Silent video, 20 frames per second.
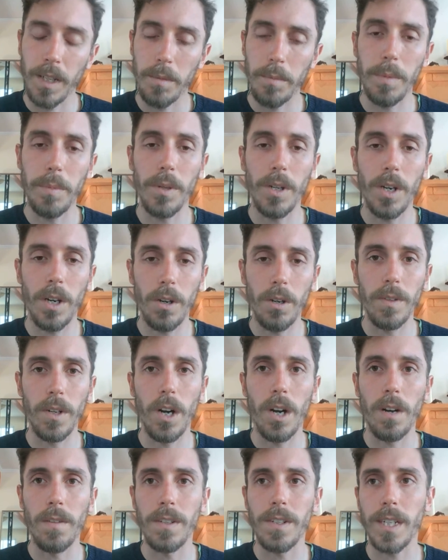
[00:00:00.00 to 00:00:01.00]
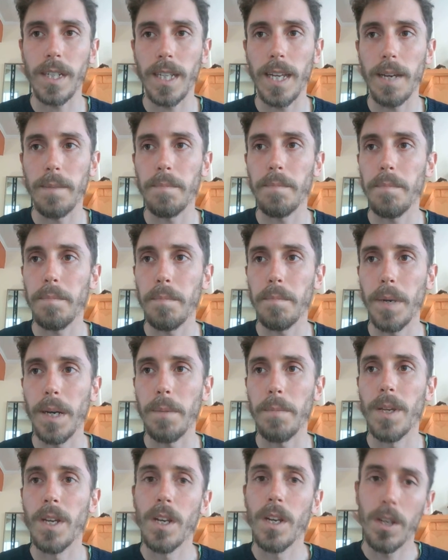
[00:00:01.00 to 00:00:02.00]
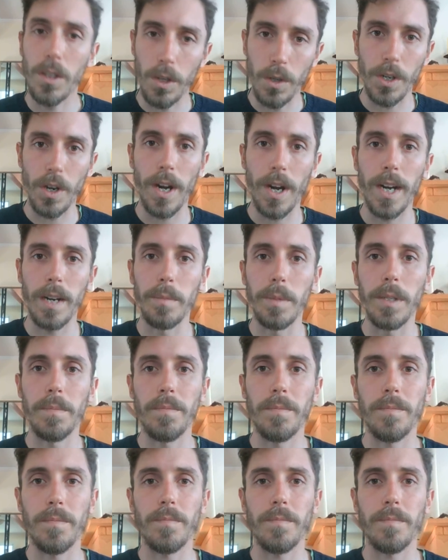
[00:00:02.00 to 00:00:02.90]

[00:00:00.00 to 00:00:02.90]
People are over harvesting them, but those are edible.